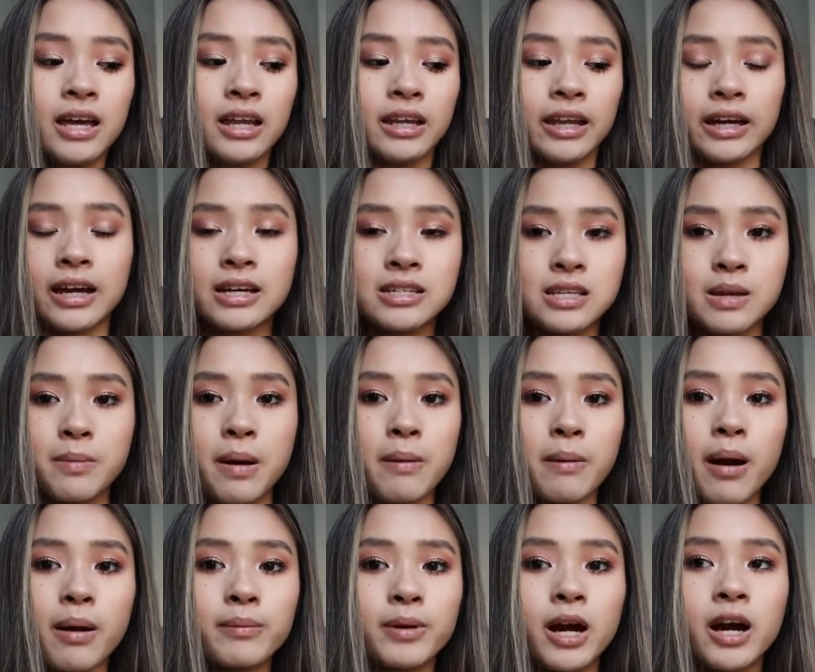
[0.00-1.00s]
Like I said, my
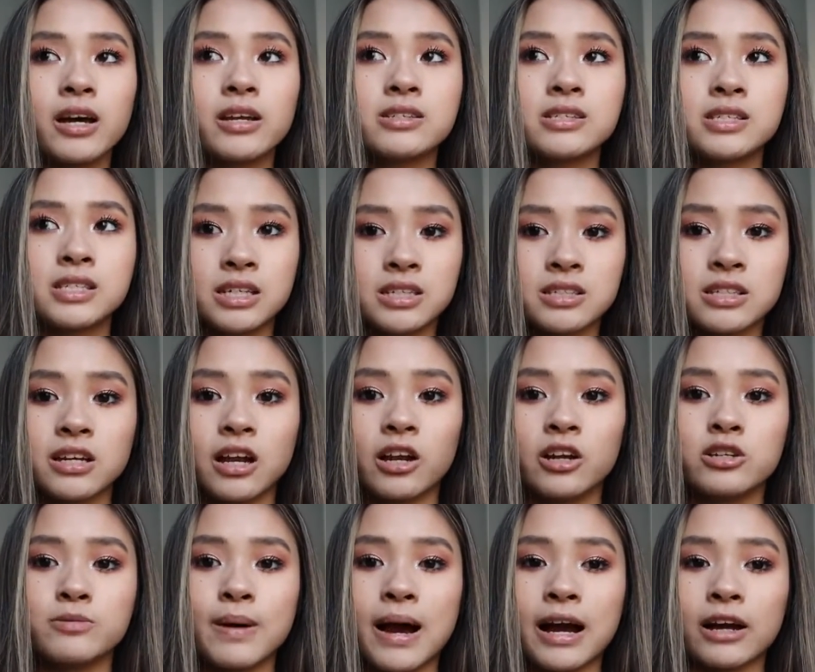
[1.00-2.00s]
mom got
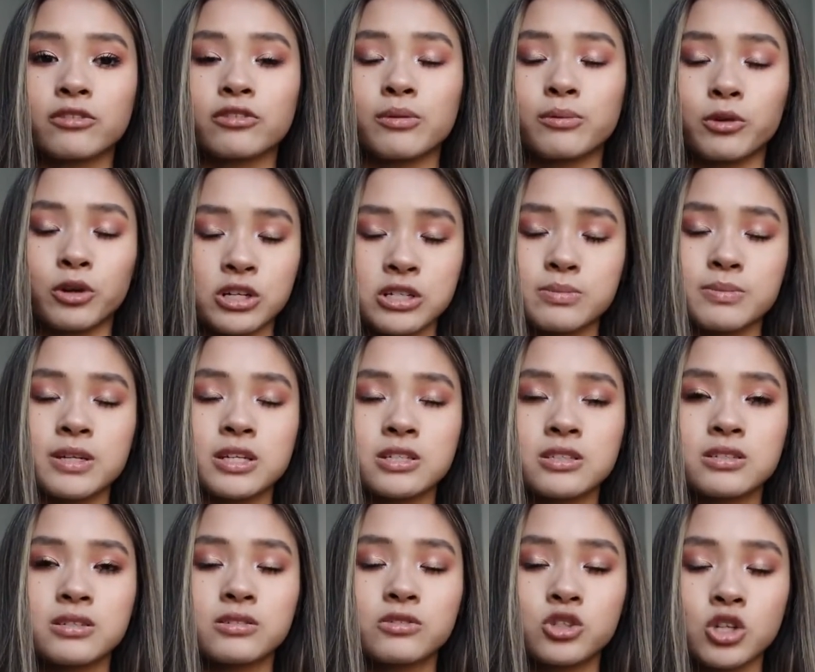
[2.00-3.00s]
$60 back from
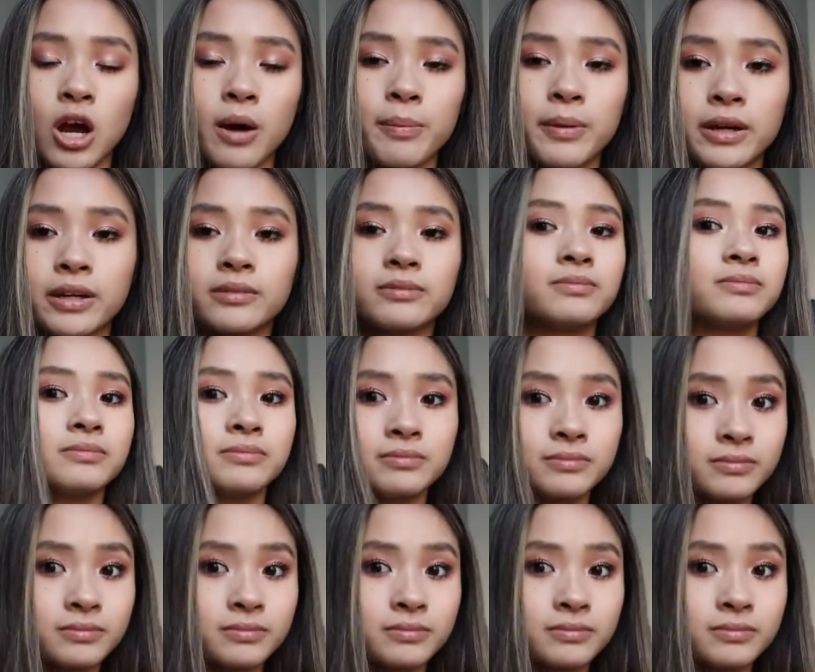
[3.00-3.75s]
Christmas shopping.